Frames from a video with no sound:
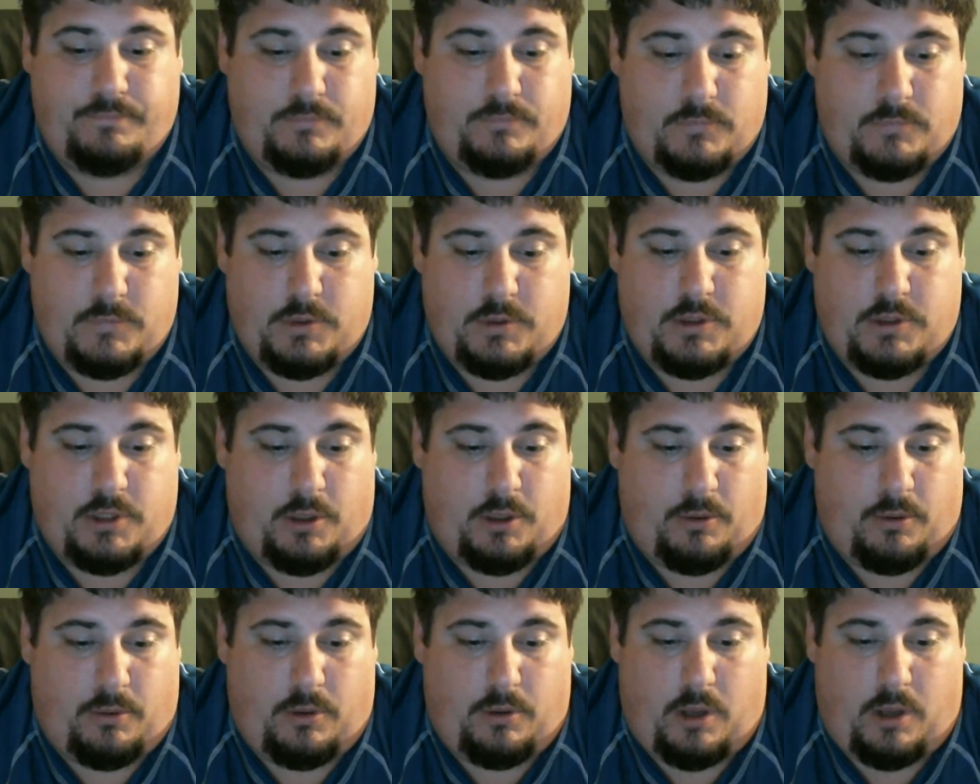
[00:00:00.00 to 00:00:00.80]

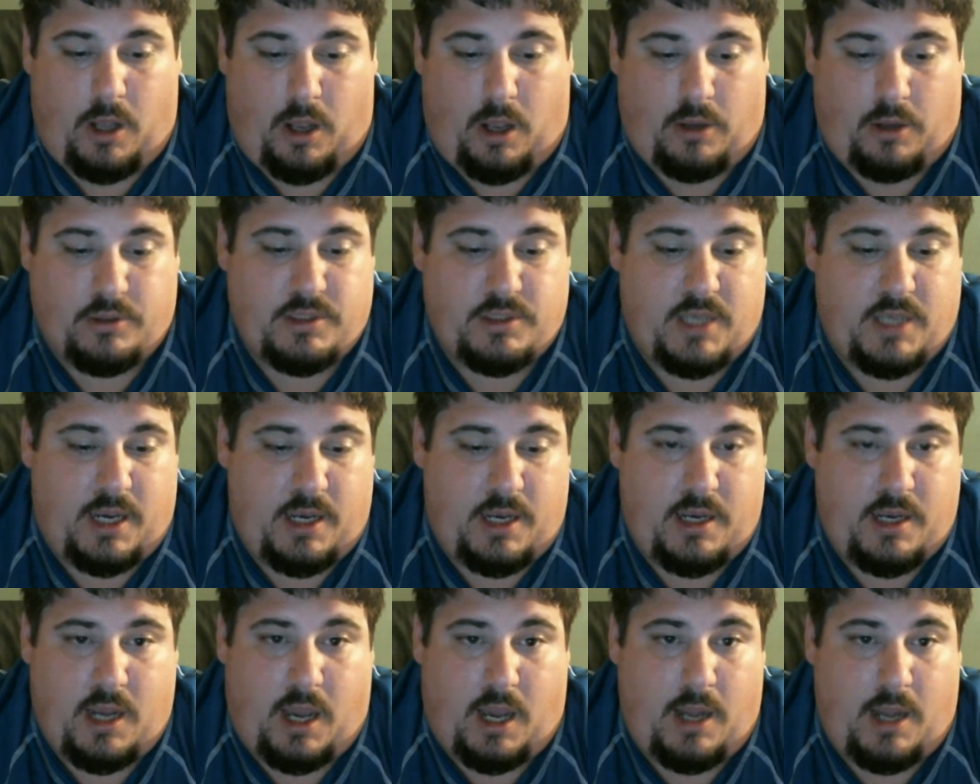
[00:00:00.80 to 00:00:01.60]
So all said and
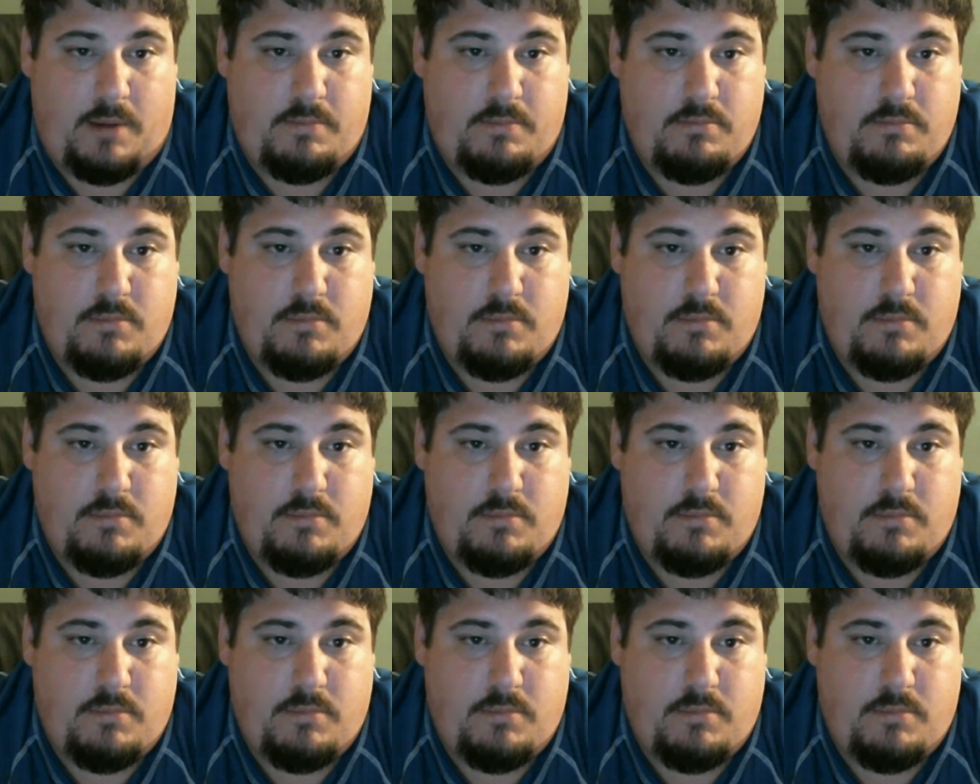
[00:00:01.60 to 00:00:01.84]
done,